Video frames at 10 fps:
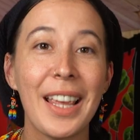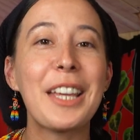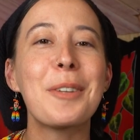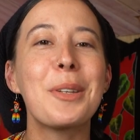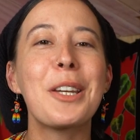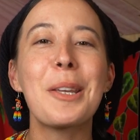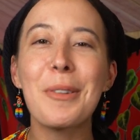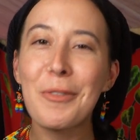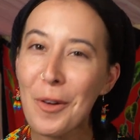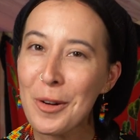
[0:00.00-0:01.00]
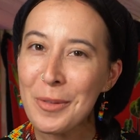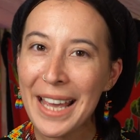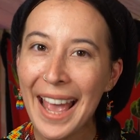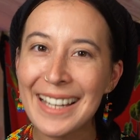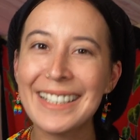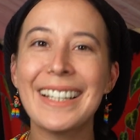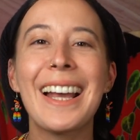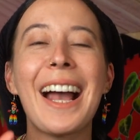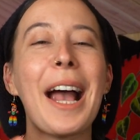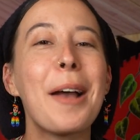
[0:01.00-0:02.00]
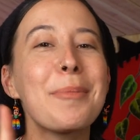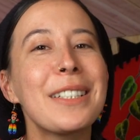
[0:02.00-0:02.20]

And community, before we end, I'm